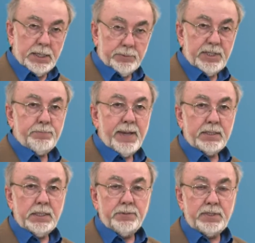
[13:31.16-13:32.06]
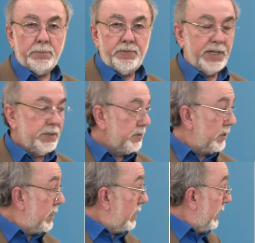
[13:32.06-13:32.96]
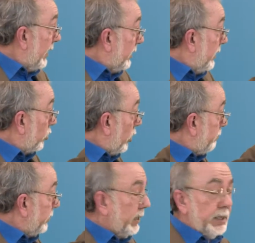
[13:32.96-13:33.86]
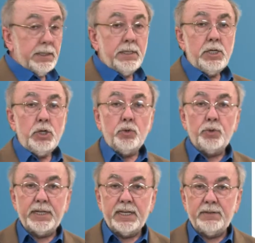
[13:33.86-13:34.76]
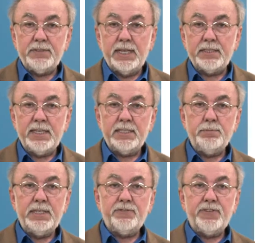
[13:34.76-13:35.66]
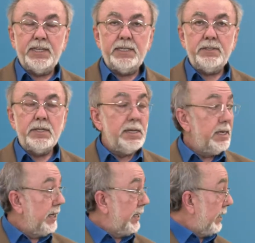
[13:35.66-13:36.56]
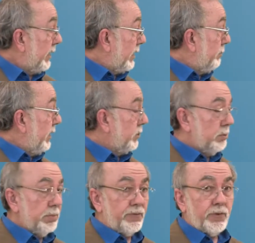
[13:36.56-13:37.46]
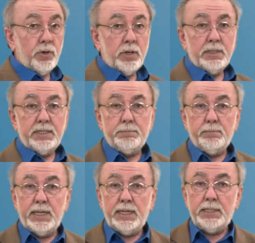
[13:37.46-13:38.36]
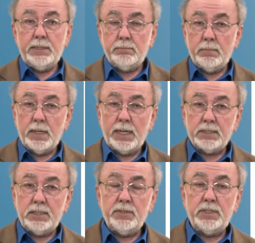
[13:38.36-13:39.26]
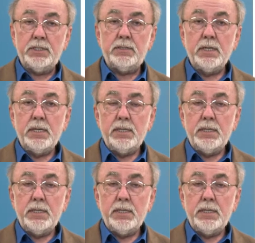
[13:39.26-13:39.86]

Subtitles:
respective subphases. At the top here, we have the assessment phase, and as I mentioned before, the main activities